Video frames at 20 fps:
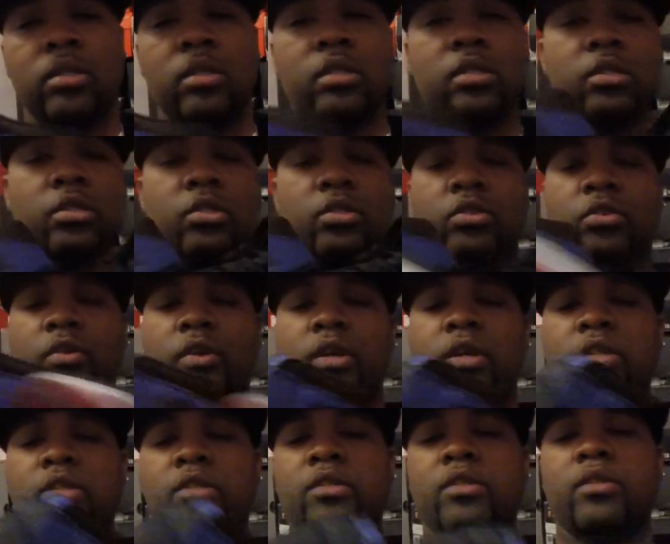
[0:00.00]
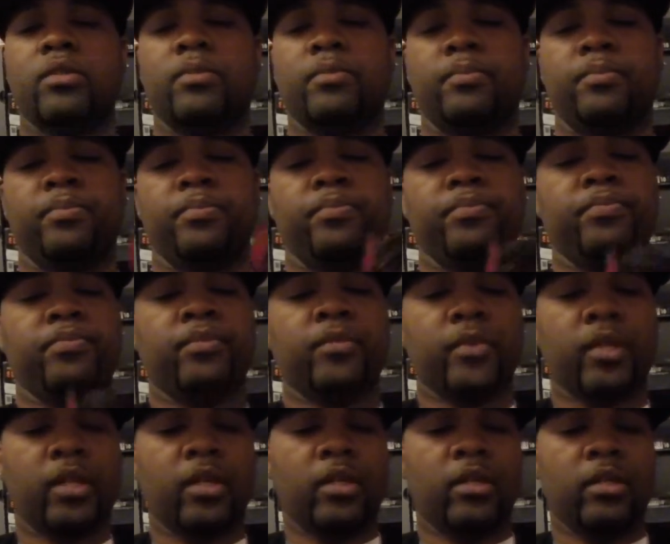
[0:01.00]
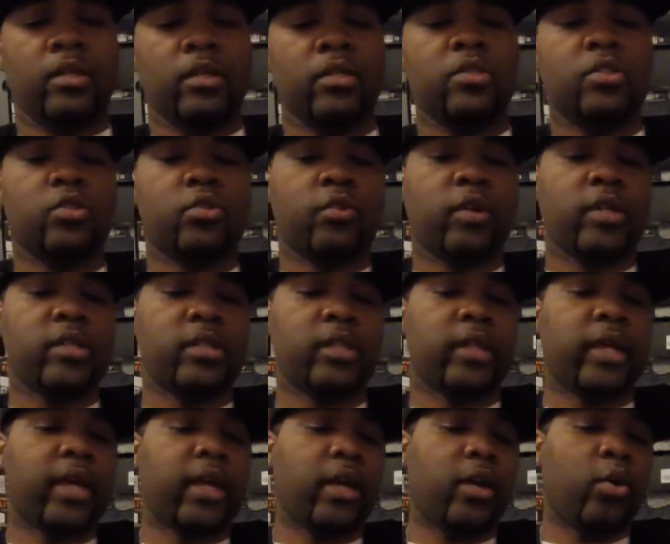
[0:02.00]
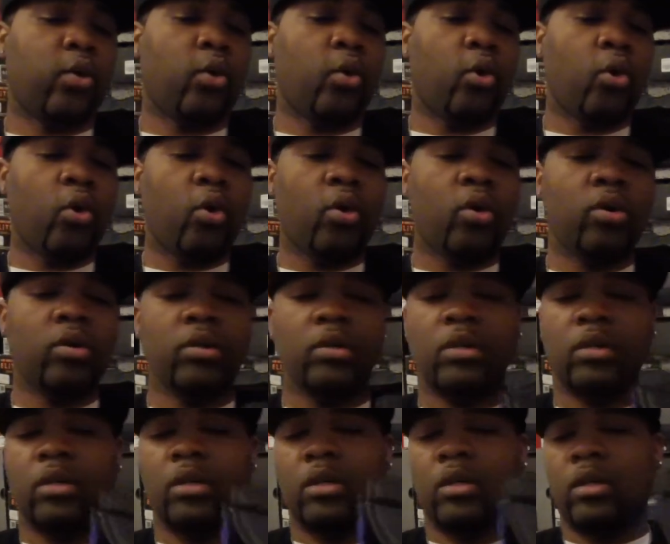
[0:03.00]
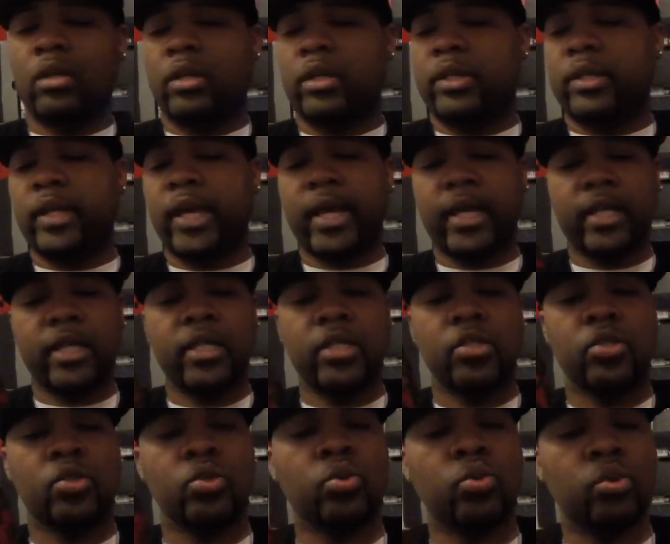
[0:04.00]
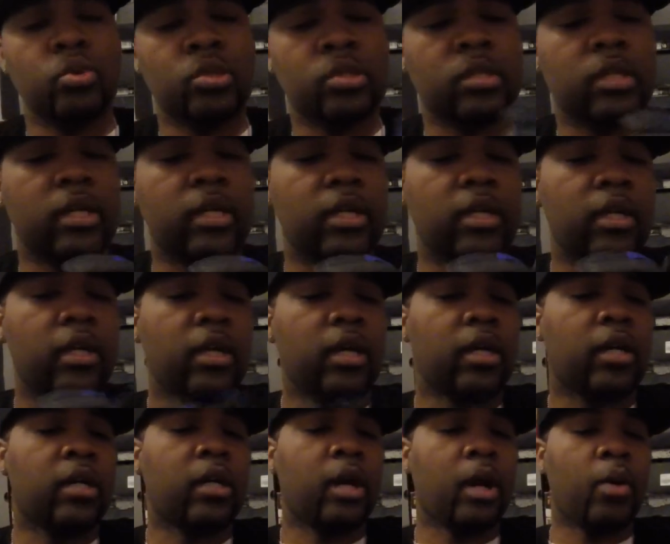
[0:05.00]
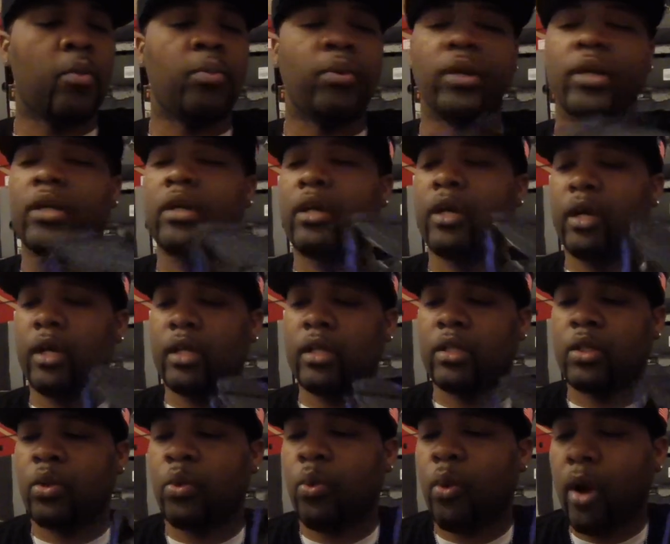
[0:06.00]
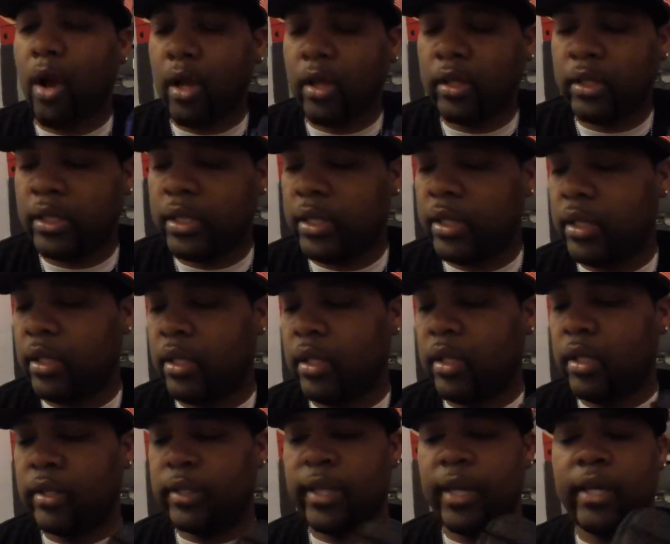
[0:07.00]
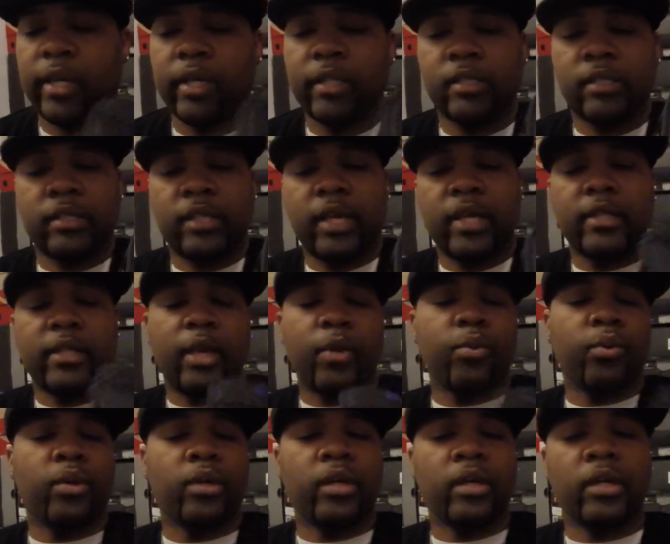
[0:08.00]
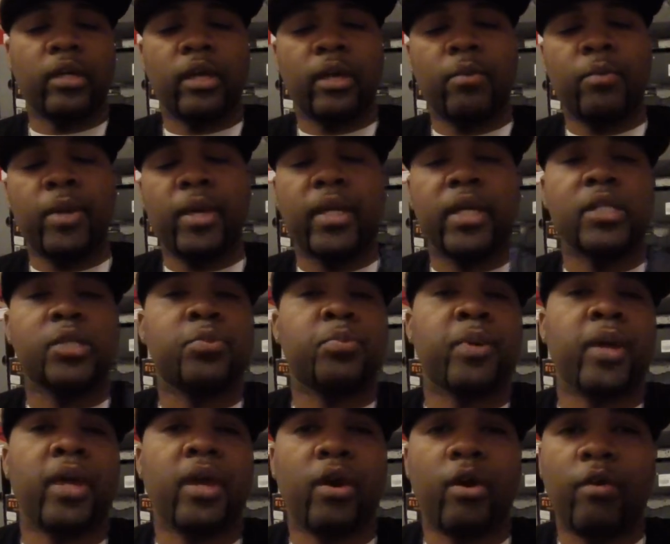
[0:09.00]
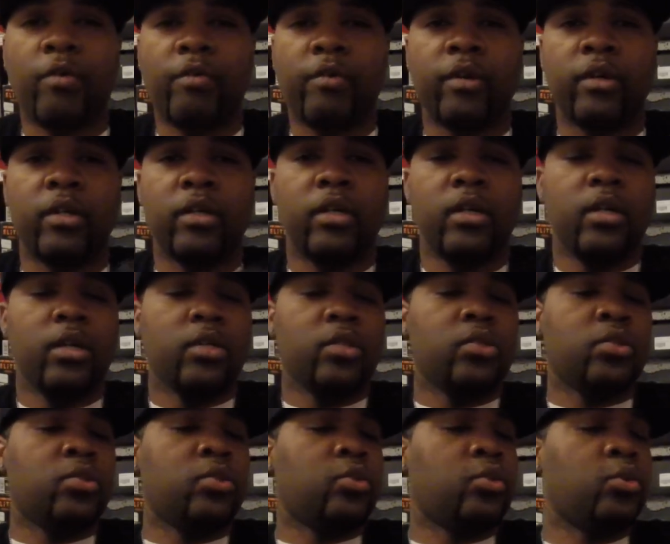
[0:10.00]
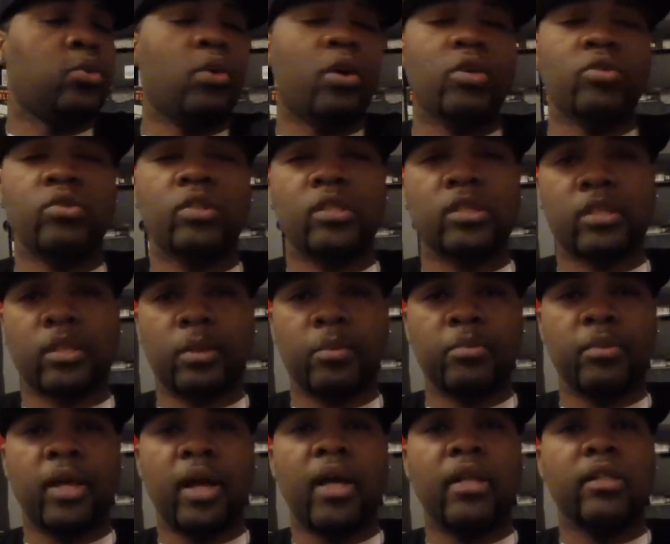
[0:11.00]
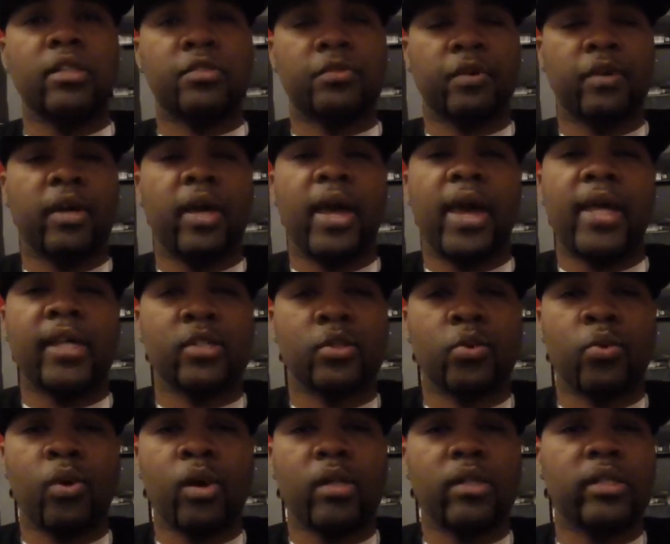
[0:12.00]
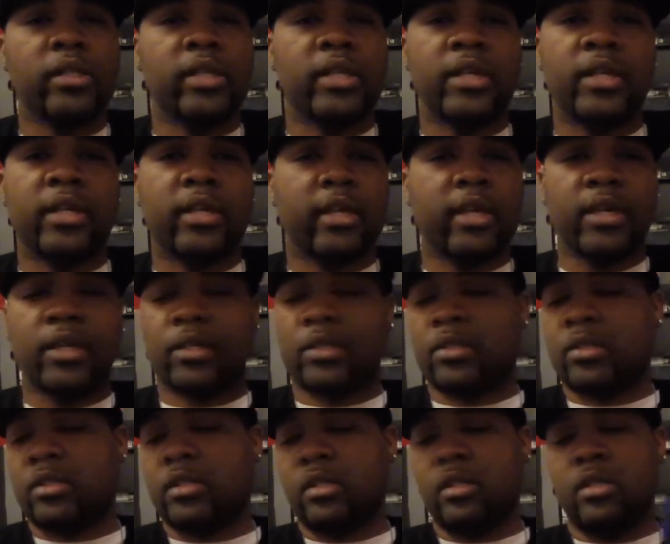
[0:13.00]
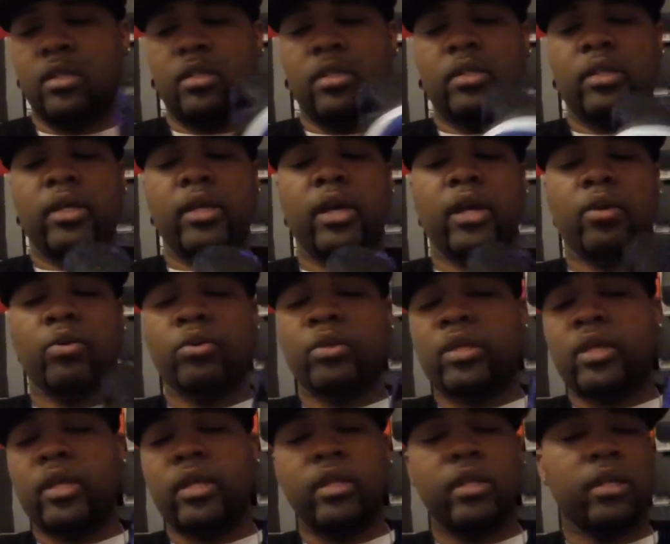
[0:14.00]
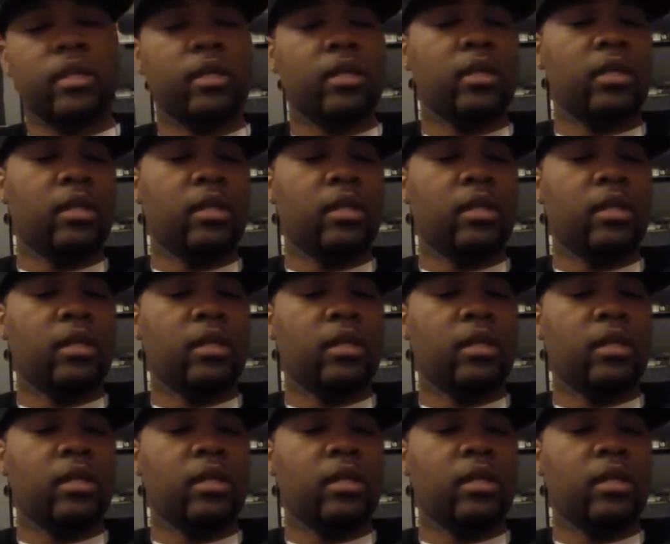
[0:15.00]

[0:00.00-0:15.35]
this is crazy. This is crazy. Like all Nike shoes should come with good quality. Like instead they want to make us pay over $200 and something for ass quality kicks. Like I don't get it.